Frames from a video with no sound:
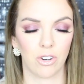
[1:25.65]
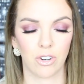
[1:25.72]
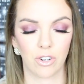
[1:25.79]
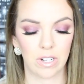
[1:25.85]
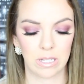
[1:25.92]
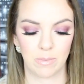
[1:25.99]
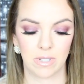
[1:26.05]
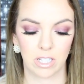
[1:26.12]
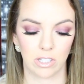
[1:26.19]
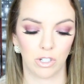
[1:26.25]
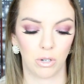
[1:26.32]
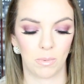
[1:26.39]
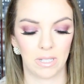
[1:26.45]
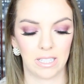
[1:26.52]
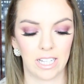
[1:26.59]
Christmas a
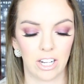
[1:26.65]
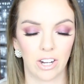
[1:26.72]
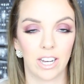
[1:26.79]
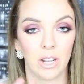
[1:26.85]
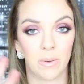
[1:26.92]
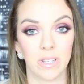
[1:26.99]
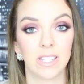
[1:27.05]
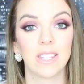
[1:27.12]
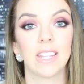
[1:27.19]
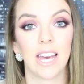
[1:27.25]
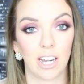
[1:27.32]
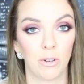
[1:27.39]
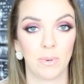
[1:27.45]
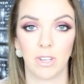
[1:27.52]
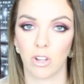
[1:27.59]
little bit later. Anyways,
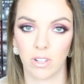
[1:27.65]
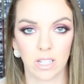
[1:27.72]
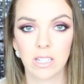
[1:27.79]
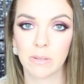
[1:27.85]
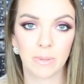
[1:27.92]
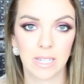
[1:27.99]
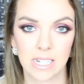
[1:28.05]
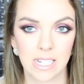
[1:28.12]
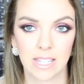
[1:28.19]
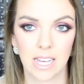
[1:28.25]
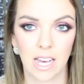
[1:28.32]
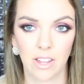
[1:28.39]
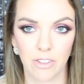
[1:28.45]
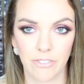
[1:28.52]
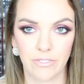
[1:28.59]
that'll be all explained in
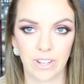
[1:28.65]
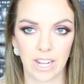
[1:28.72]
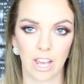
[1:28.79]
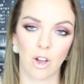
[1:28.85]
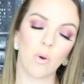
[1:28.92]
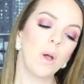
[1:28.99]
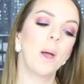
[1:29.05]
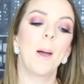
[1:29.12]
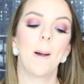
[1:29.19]
that other video.